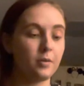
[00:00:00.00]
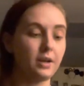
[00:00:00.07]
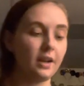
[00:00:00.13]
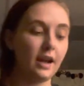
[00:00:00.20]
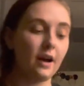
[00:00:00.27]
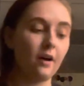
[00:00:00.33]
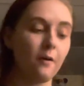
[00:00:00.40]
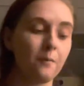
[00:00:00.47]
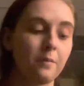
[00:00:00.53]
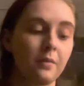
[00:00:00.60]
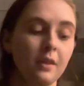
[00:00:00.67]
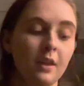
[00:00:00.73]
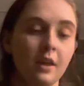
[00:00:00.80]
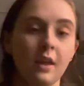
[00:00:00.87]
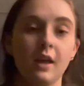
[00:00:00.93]
now
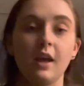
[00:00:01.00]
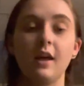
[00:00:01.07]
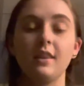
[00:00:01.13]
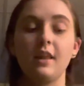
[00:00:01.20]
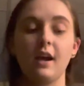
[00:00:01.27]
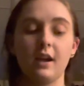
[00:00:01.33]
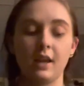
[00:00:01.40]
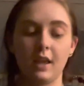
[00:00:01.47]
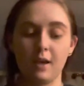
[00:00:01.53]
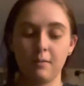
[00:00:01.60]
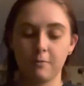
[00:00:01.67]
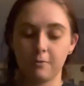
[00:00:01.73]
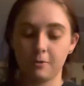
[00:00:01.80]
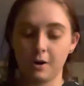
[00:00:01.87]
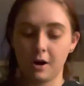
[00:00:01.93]
and that came
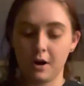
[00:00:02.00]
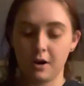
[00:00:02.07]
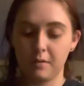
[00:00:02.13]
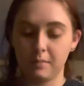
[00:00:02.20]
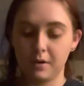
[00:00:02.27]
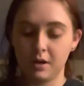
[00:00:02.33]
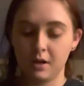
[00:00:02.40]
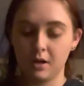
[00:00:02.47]
from,